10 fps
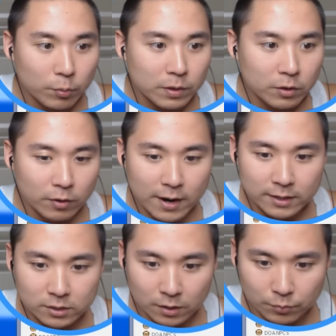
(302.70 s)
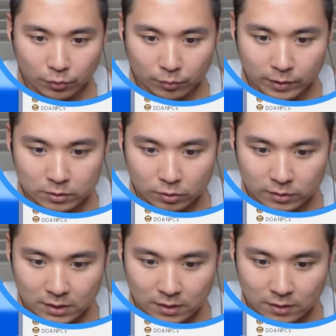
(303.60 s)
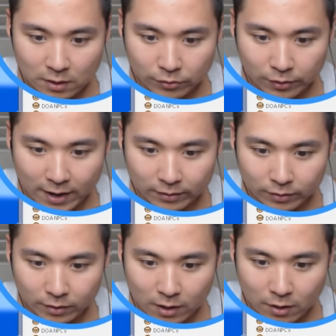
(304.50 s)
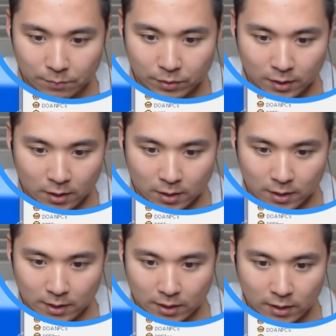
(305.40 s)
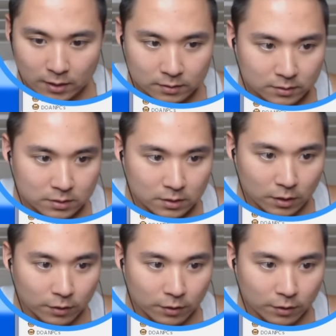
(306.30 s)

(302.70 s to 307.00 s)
opening her eyes up a little bit. So let's get the other eyelid up. And let's see.